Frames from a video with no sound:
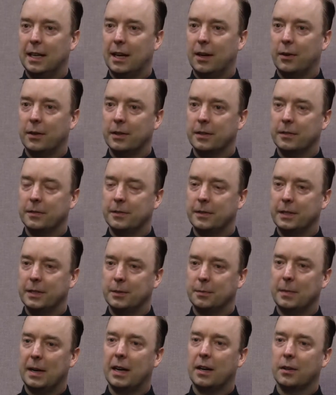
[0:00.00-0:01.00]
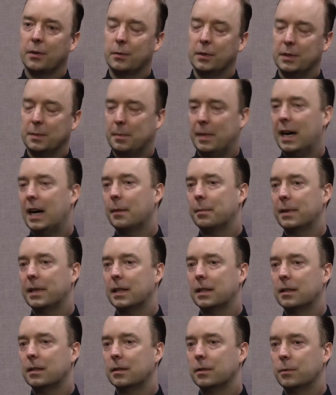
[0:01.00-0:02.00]
out of his mouth was
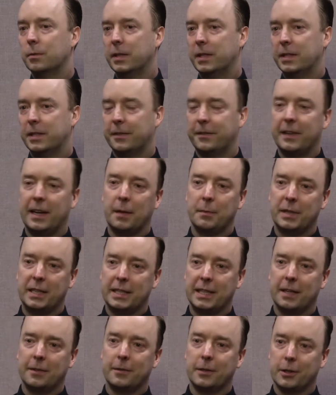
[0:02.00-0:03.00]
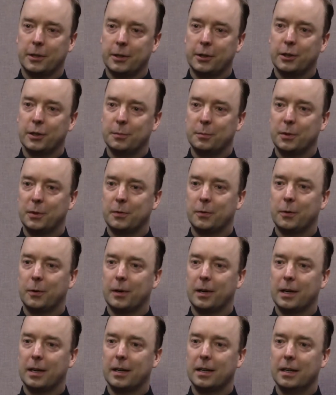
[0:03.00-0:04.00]
Papa, which the family had never heard
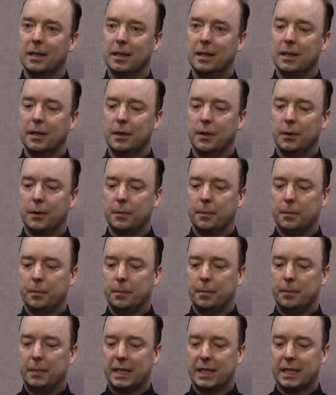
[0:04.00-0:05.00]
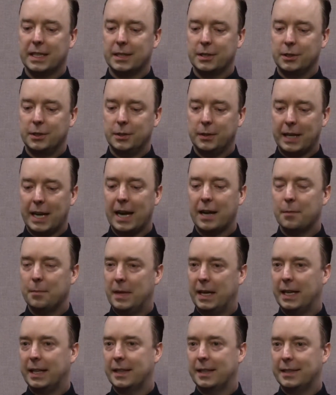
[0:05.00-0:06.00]
before because you can't
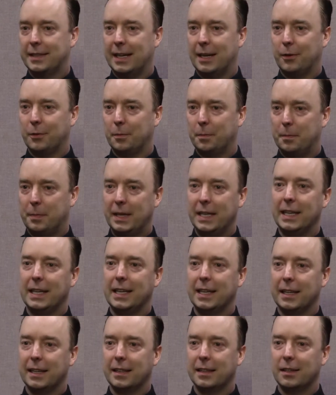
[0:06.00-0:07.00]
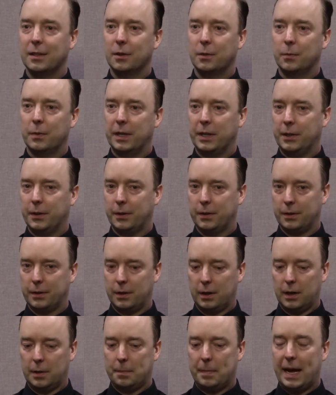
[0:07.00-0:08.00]
make the sound P when your
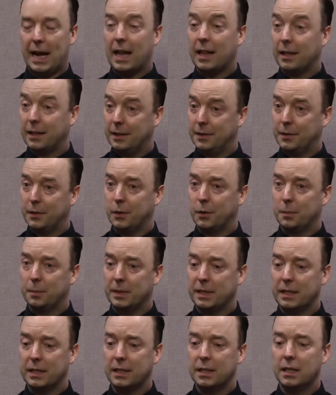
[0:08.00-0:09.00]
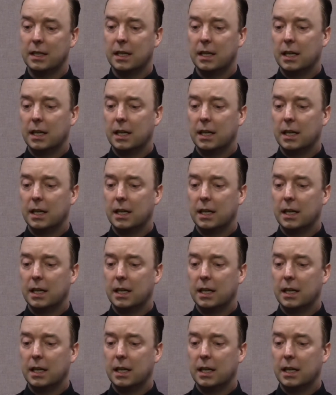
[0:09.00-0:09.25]
palate is open.